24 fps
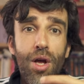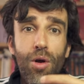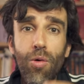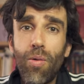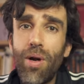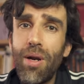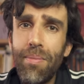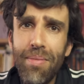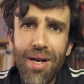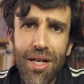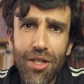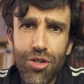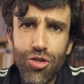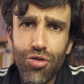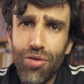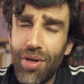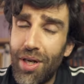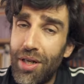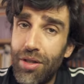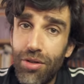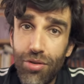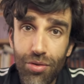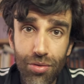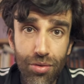What am I
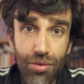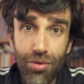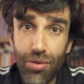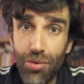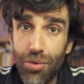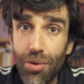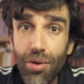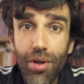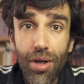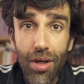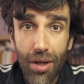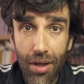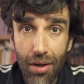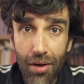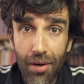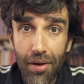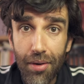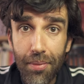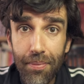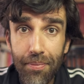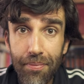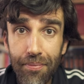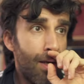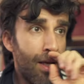trying to do
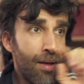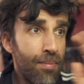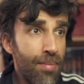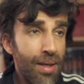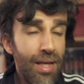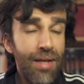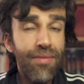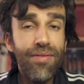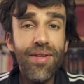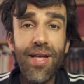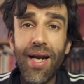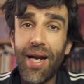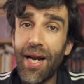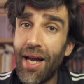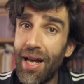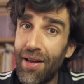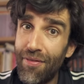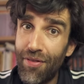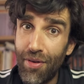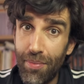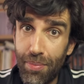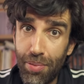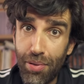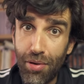here? I believe that I
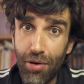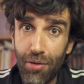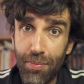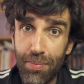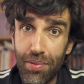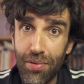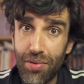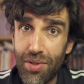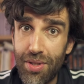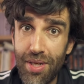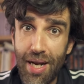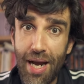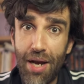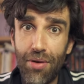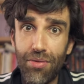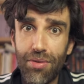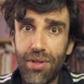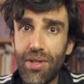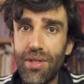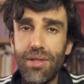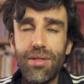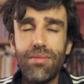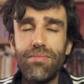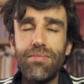have a purpose now.
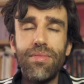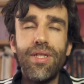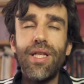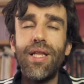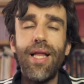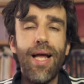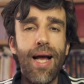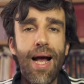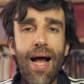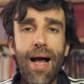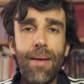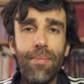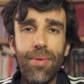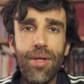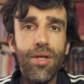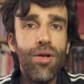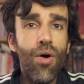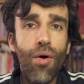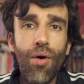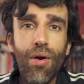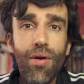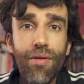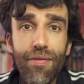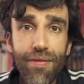This didn't happen
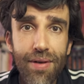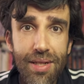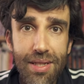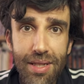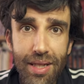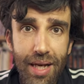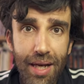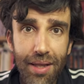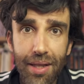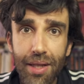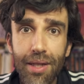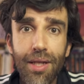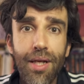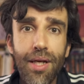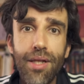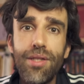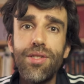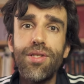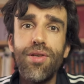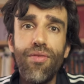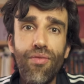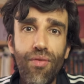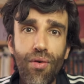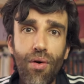all of a sudden,
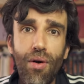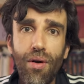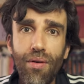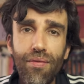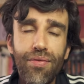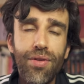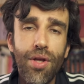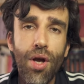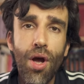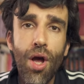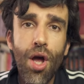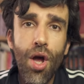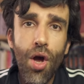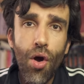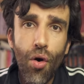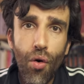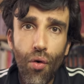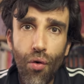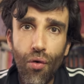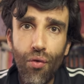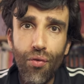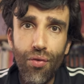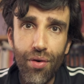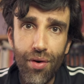it's evolved
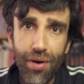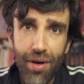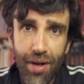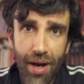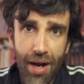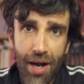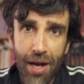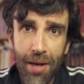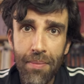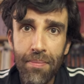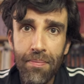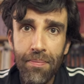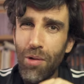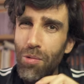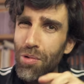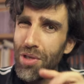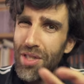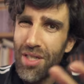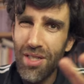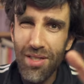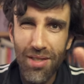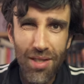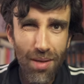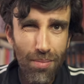over time. It
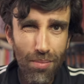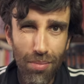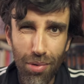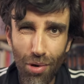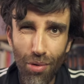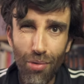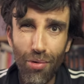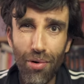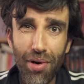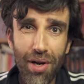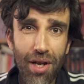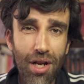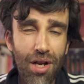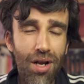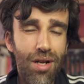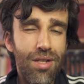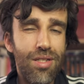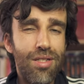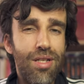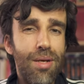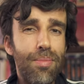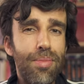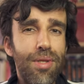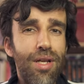was just a blurry
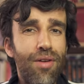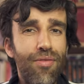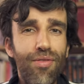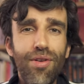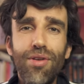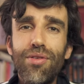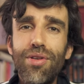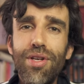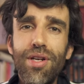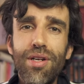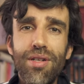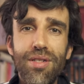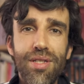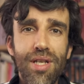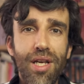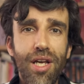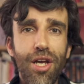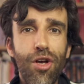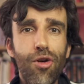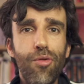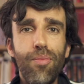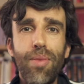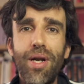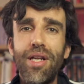concept a few years
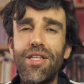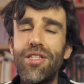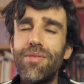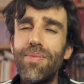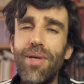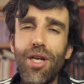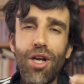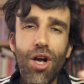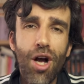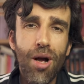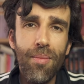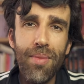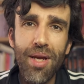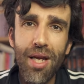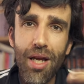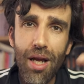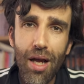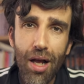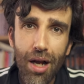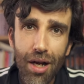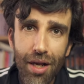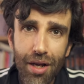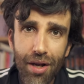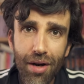ago, but it's becoming
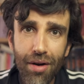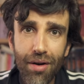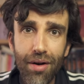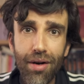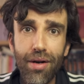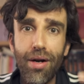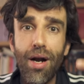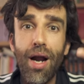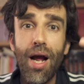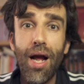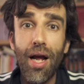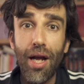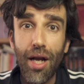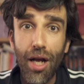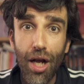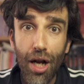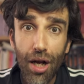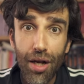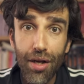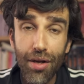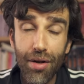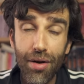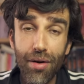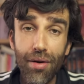clearer and
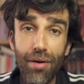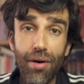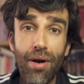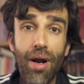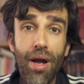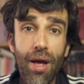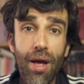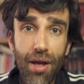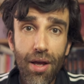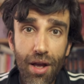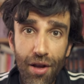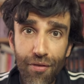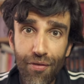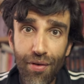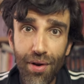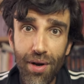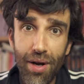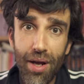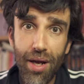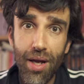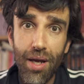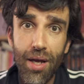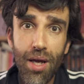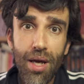clearer every
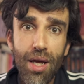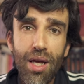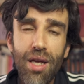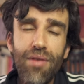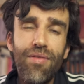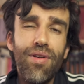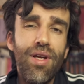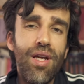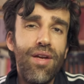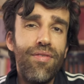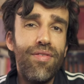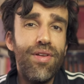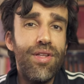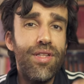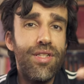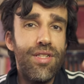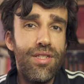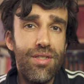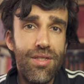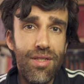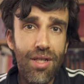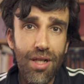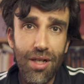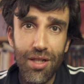day, even if it's
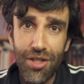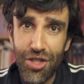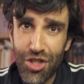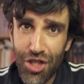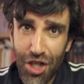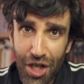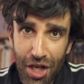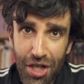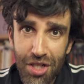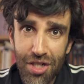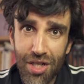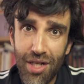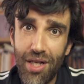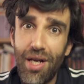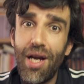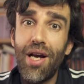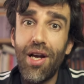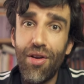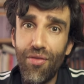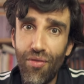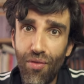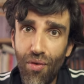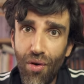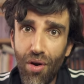still changing
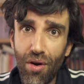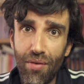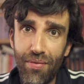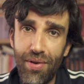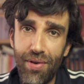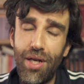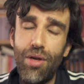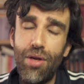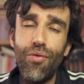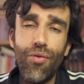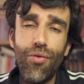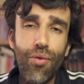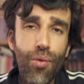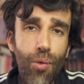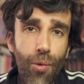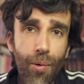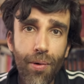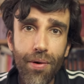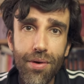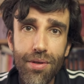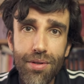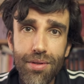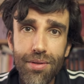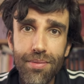and evolving, of
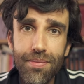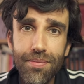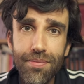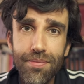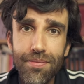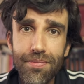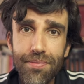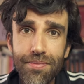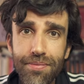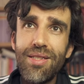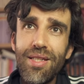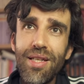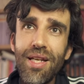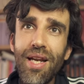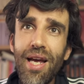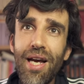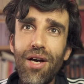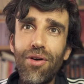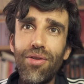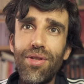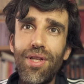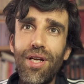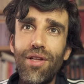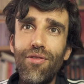course. I see
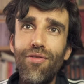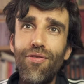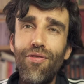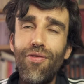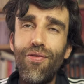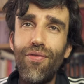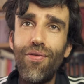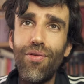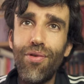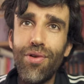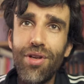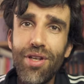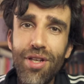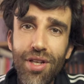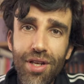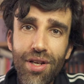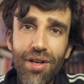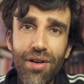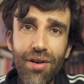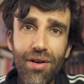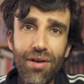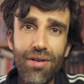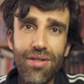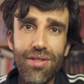now that for
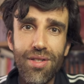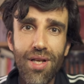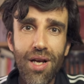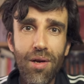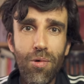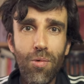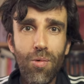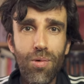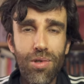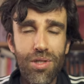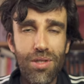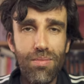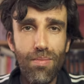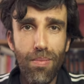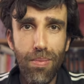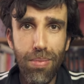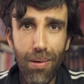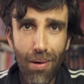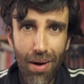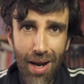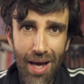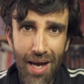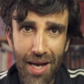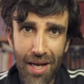years I was
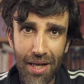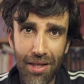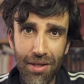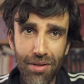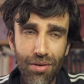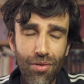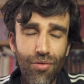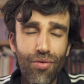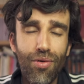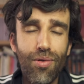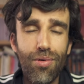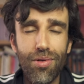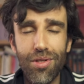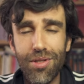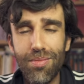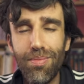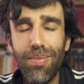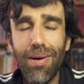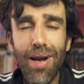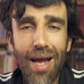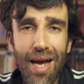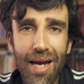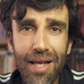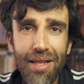blind, of course
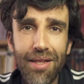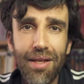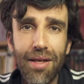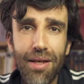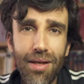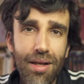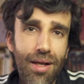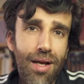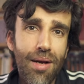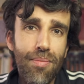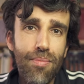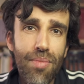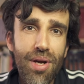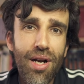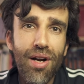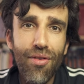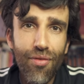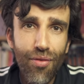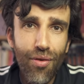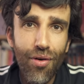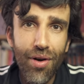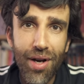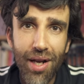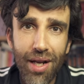blind in a
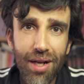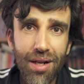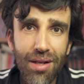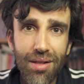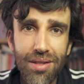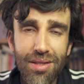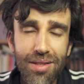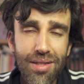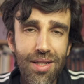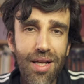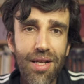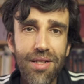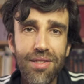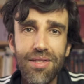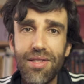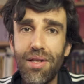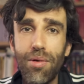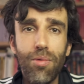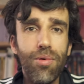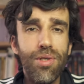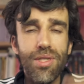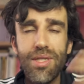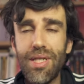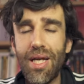metaphorical sense,
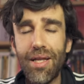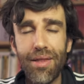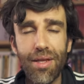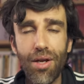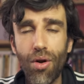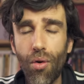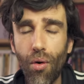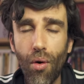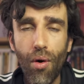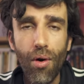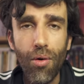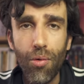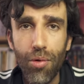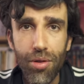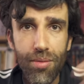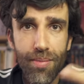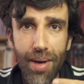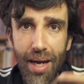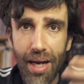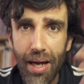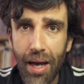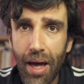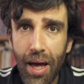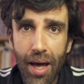there was nothing wrong with
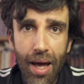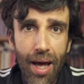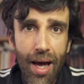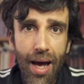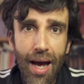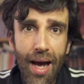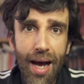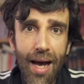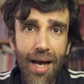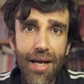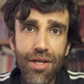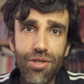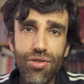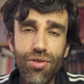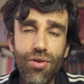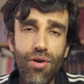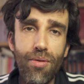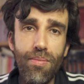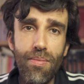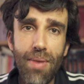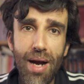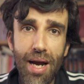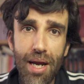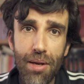my eyes
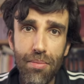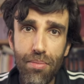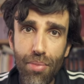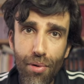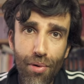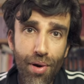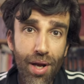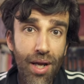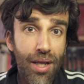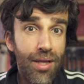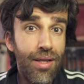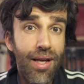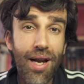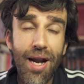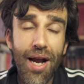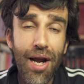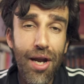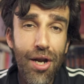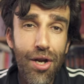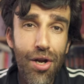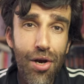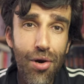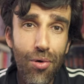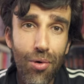or my brain that
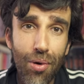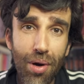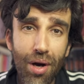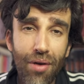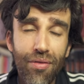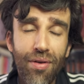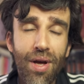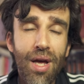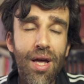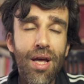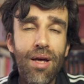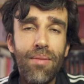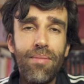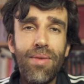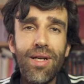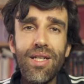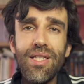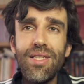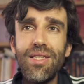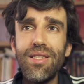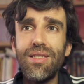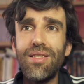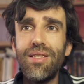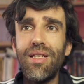I know of, but
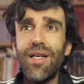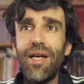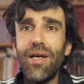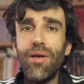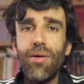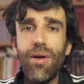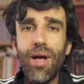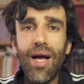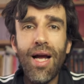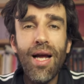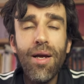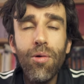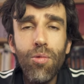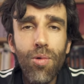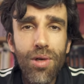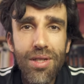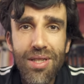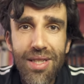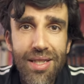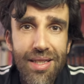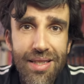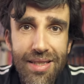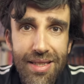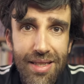it's just that I, I
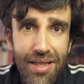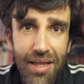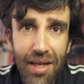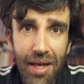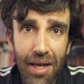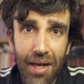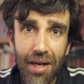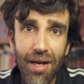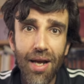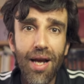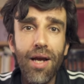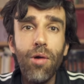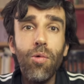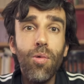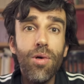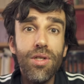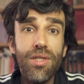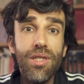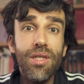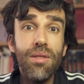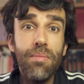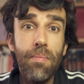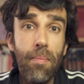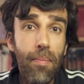wasn't seeing, I
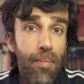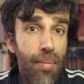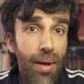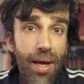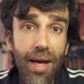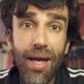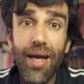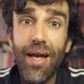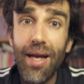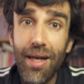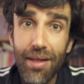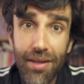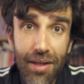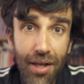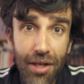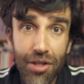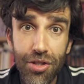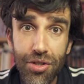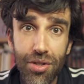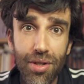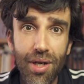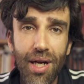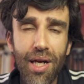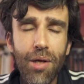wasn't paying
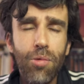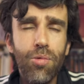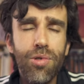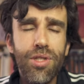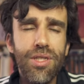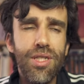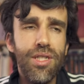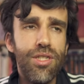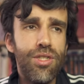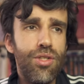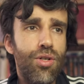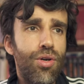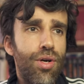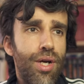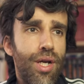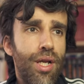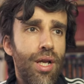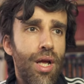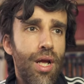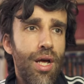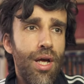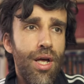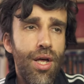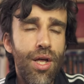attention, I was just
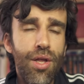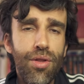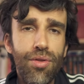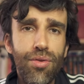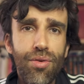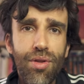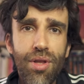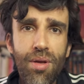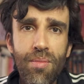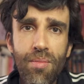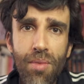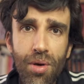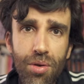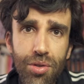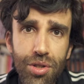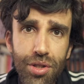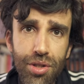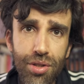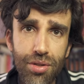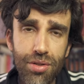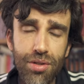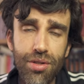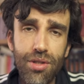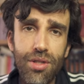going through the
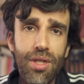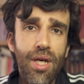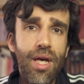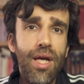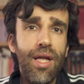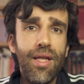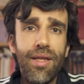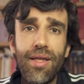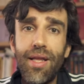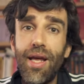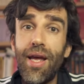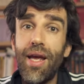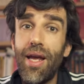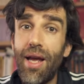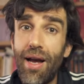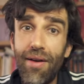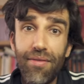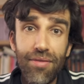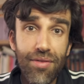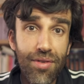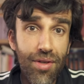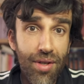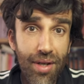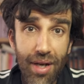motions day
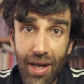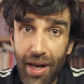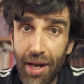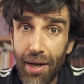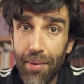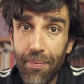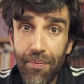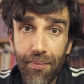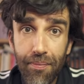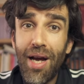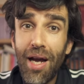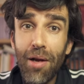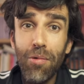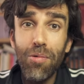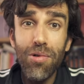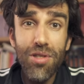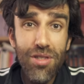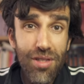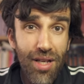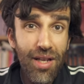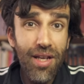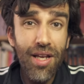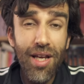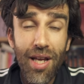after day. I
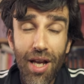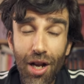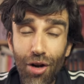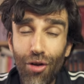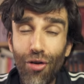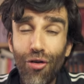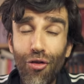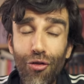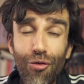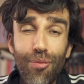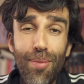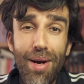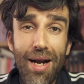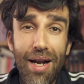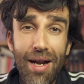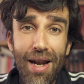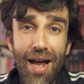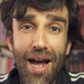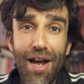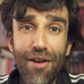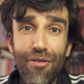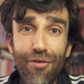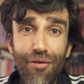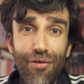was taking a lot of my
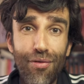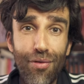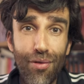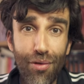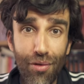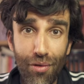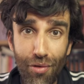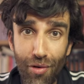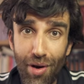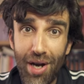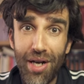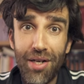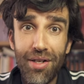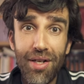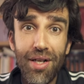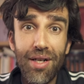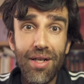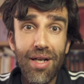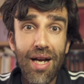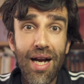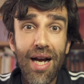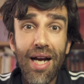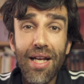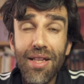life for
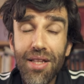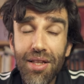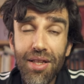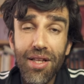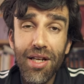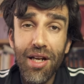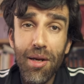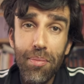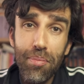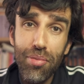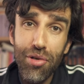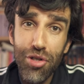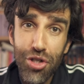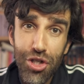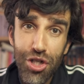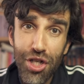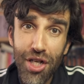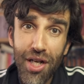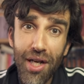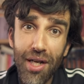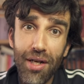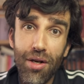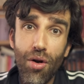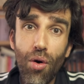granted and I didn't
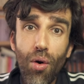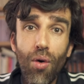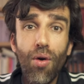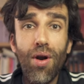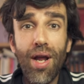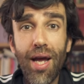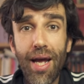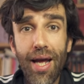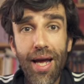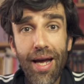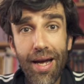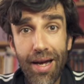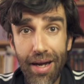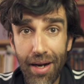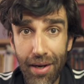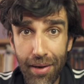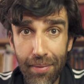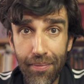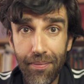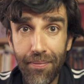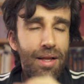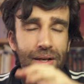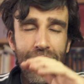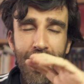appreciate all I
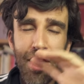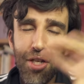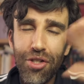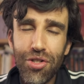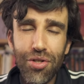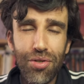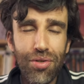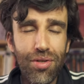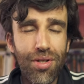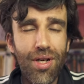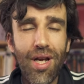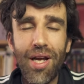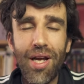had. Nature